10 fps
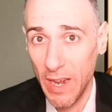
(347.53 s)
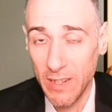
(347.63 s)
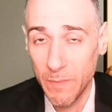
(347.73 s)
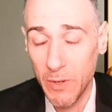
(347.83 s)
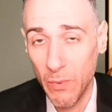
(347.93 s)
and
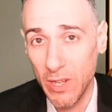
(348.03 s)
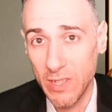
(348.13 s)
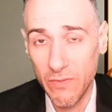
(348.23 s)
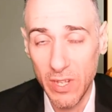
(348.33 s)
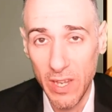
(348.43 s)
it's been
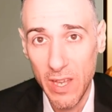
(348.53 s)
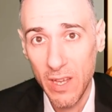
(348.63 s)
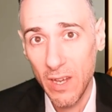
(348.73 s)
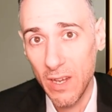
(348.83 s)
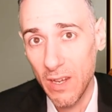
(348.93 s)
relatively
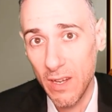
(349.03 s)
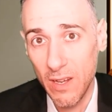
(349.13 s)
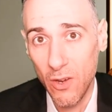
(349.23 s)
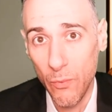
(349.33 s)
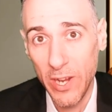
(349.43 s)

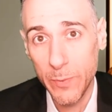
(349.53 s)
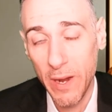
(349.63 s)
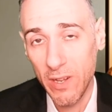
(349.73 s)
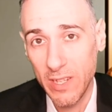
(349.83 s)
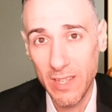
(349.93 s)
uh, uh range
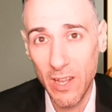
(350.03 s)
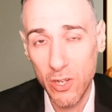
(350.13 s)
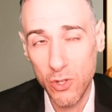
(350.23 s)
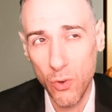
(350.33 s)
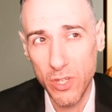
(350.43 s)
bound and
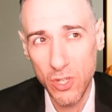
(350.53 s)
consolidatory.